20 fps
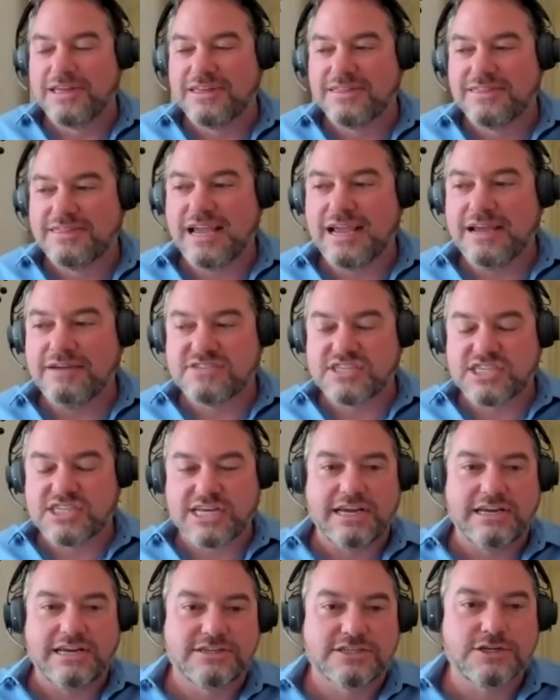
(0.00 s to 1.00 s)
They have
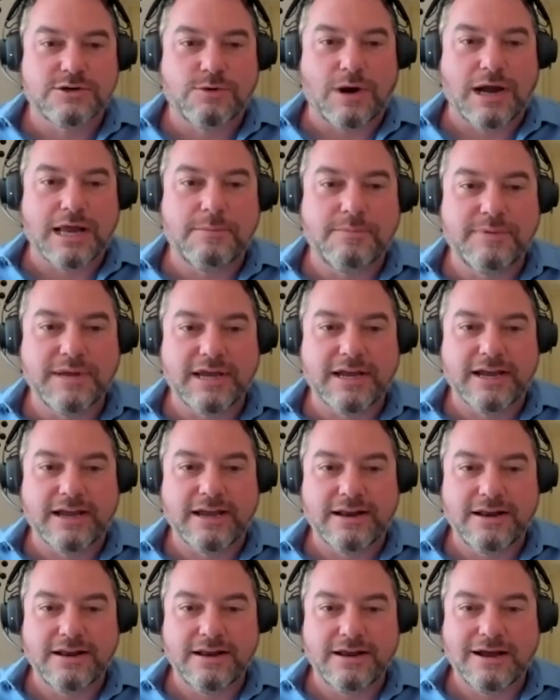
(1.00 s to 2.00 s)
changed quite a bit.
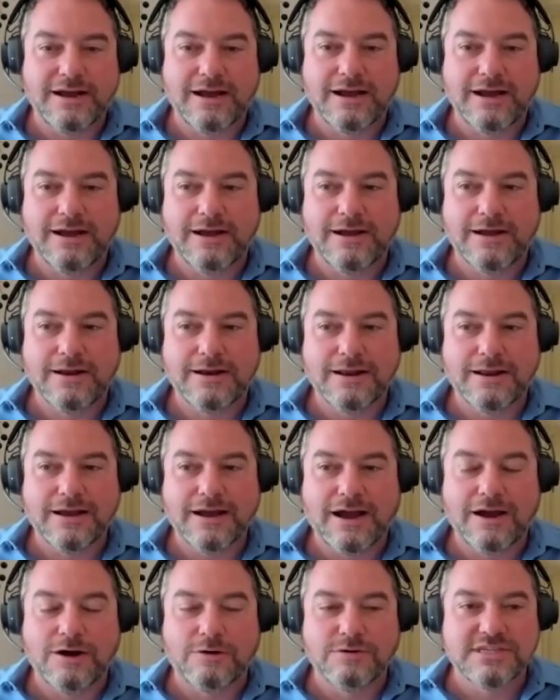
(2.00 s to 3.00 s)

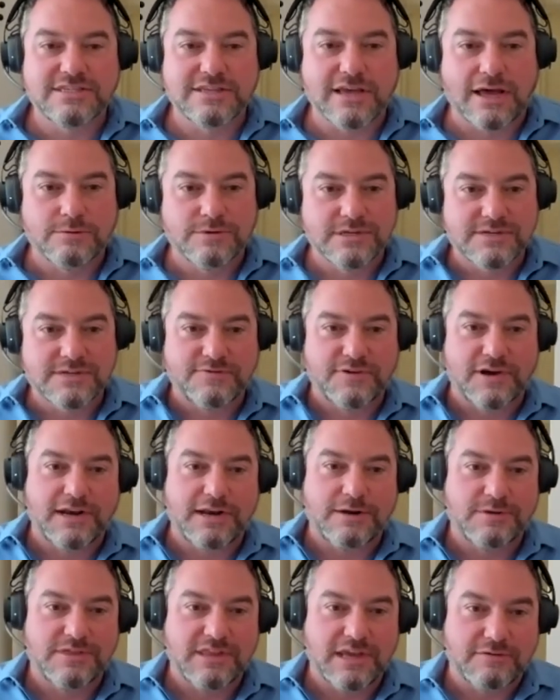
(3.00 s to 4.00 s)
I always thought it was
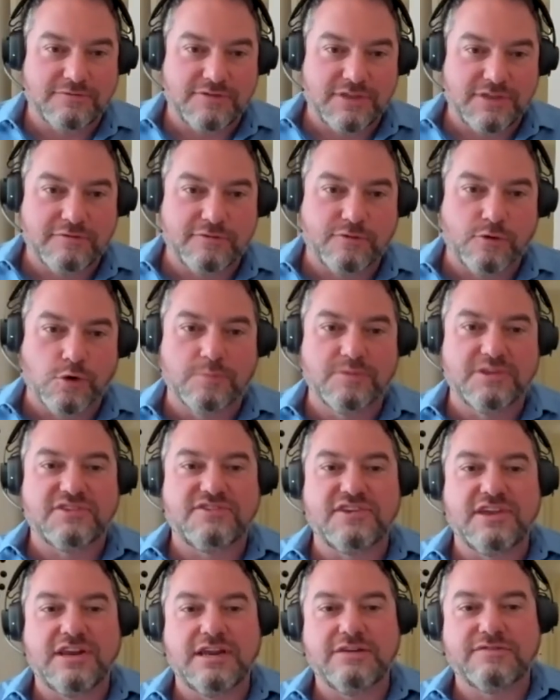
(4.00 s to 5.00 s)
funny when they formed the
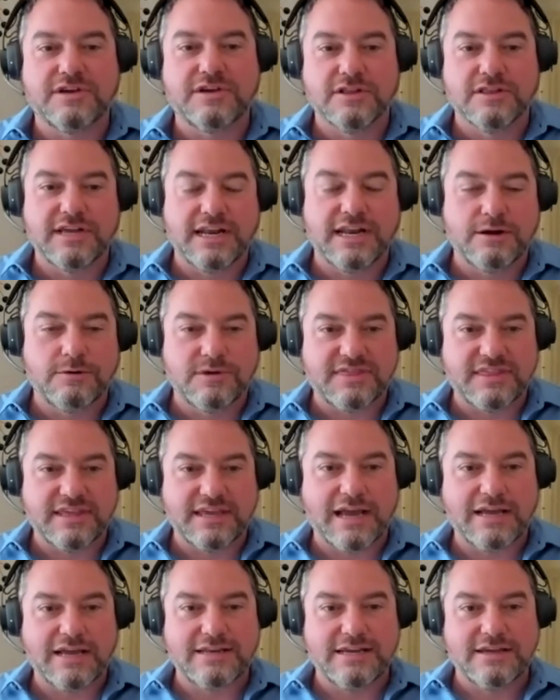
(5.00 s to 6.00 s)
city of Goleta with the
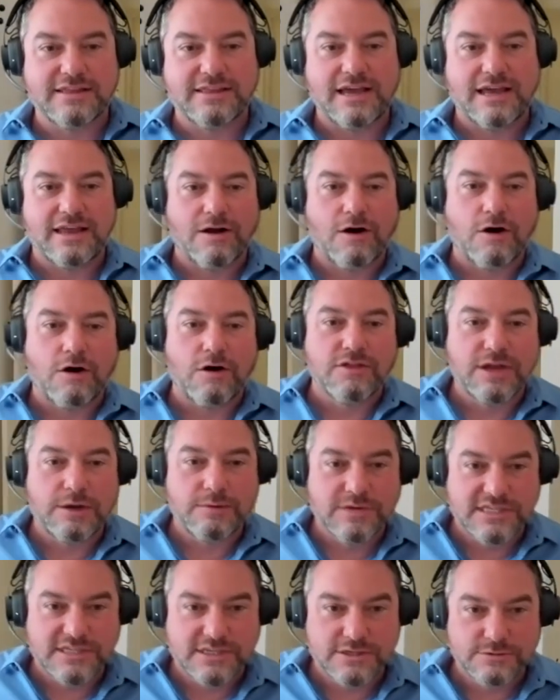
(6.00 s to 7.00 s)
idea that all they
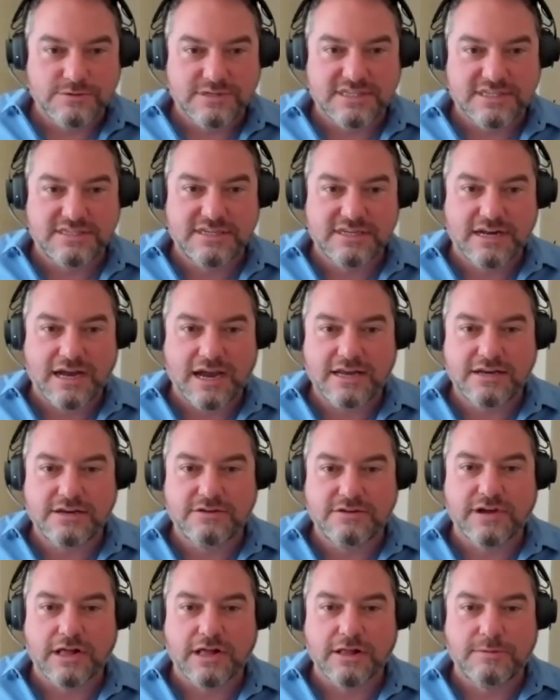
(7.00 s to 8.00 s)
would do was deny
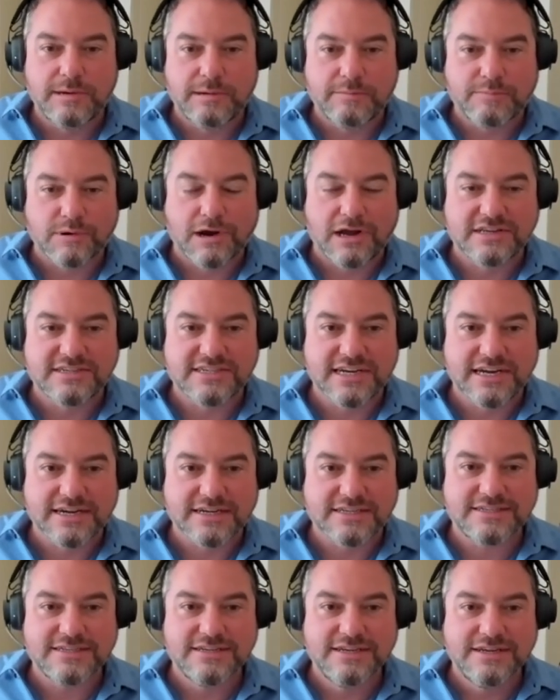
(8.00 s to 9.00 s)
development
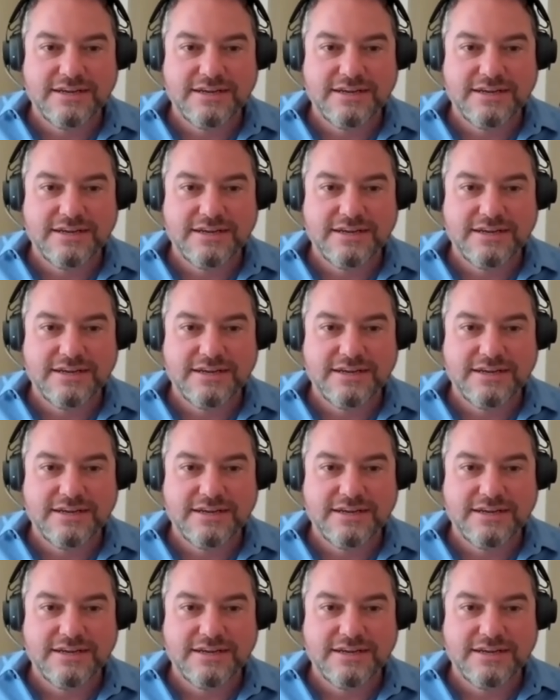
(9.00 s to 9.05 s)
projects.